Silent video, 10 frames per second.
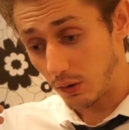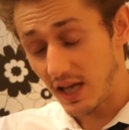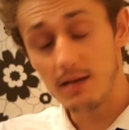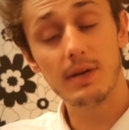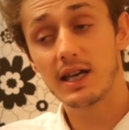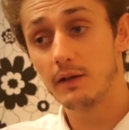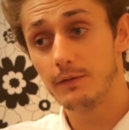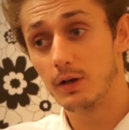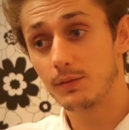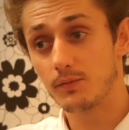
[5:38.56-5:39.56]
Keep making
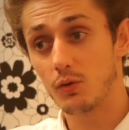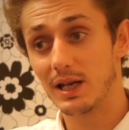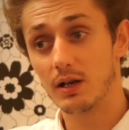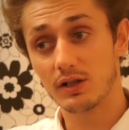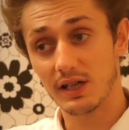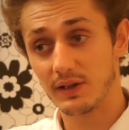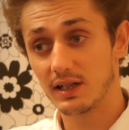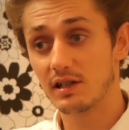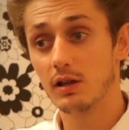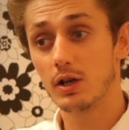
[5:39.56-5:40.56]
films, Marina, because I think
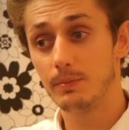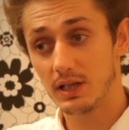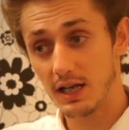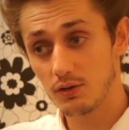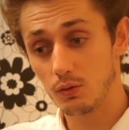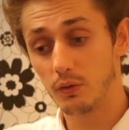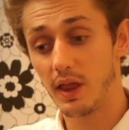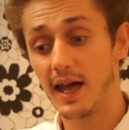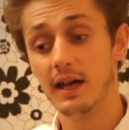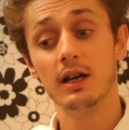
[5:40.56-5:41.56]
there's a lot of potential
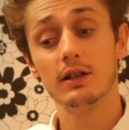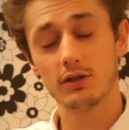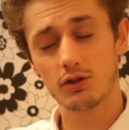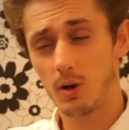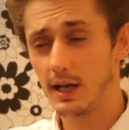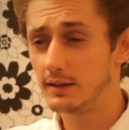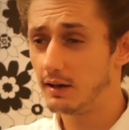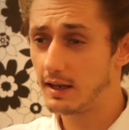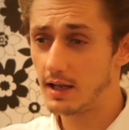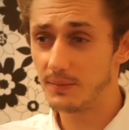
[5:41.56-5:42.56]
there. Just try and
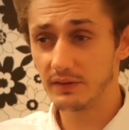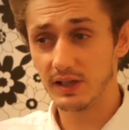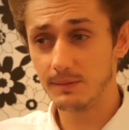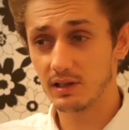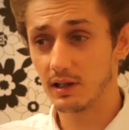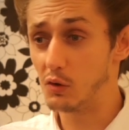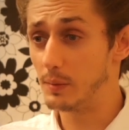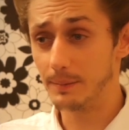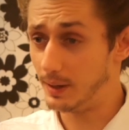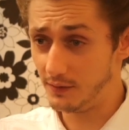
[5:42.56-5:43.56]
tighten up the themes a little
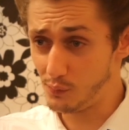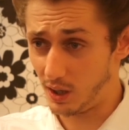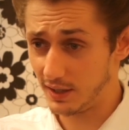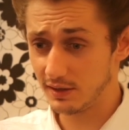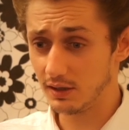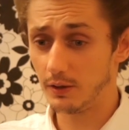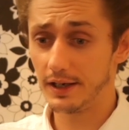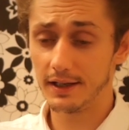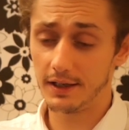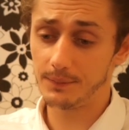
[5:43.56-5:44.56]
bit, but otherwise,
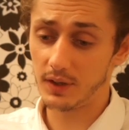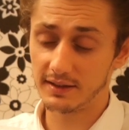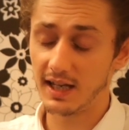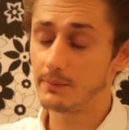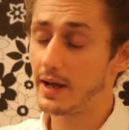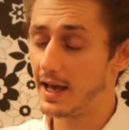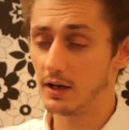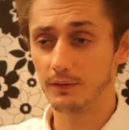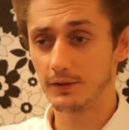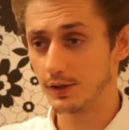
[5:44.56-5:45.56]
I, uh, I take my hat
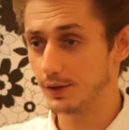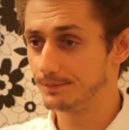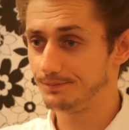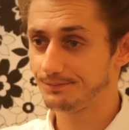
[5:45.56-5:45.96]
off to you.